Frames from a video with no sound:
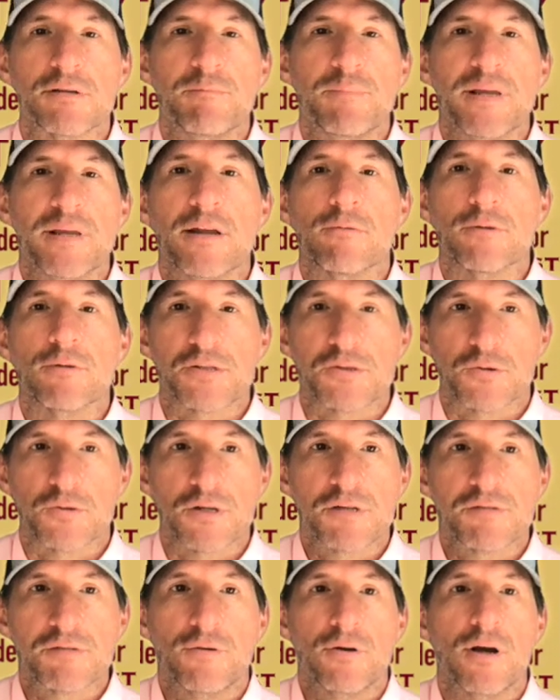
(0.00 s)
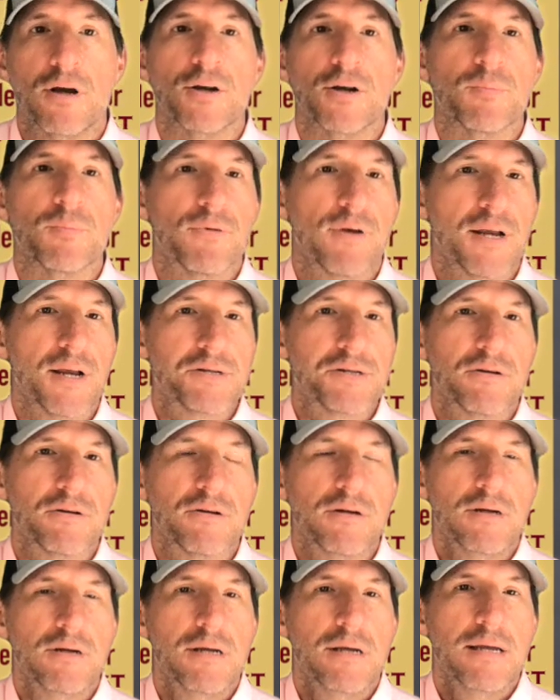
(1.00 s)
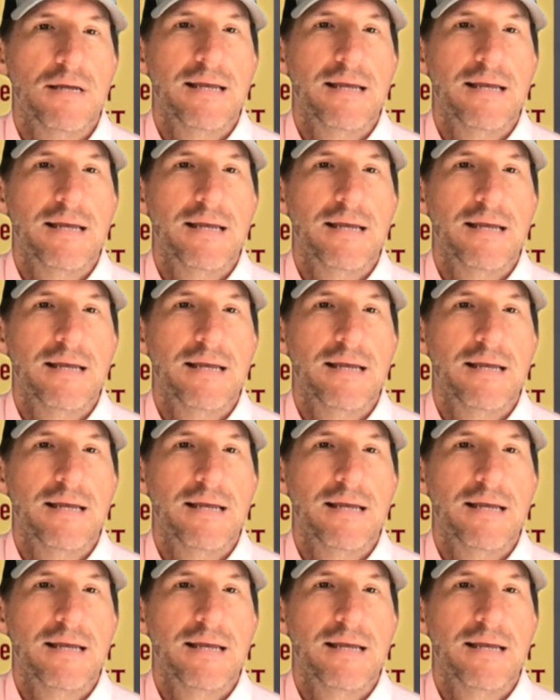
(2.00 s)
of being resourceful under pressure,